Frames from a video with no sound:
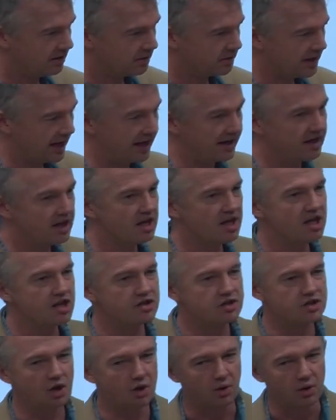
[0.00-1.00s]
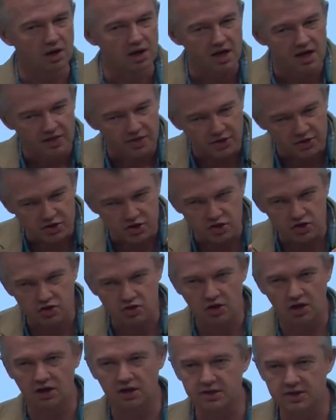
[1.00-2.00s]
Okay, so the
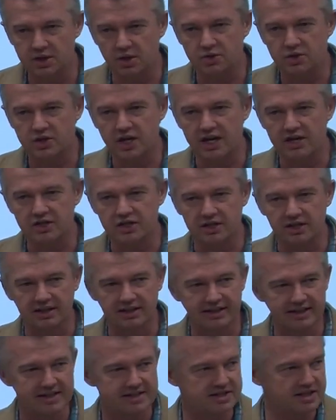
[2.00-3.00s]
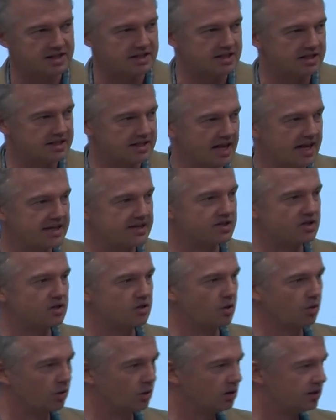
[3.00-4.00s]
strong association that leads us to say
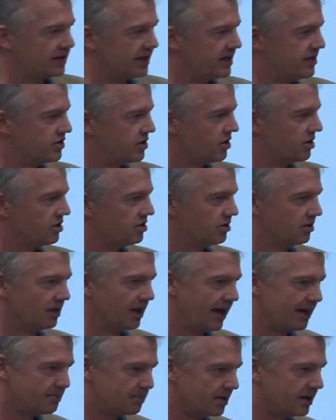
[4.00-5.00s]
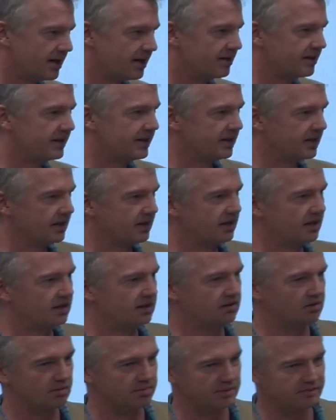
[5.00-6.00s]
school teacher or
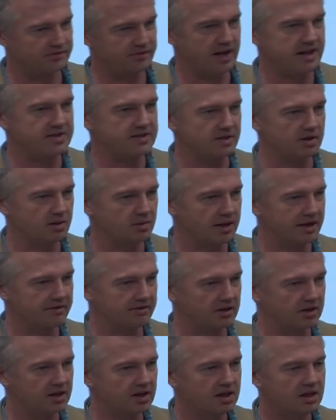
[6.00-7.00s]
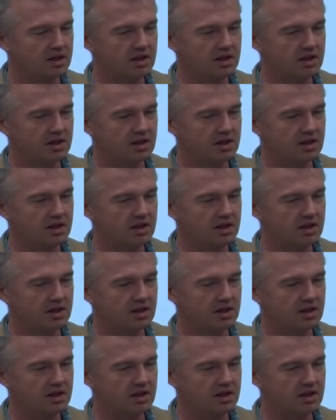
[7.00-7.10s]
librarian or professor or whatever